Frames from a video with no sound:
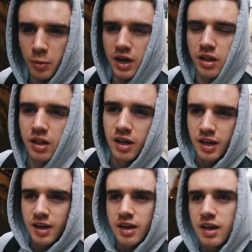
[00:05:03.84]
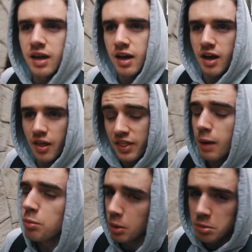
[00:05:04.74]
well, and
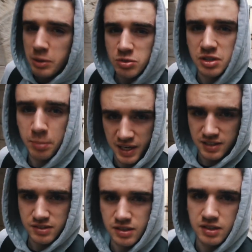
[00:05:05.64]
that probably was the best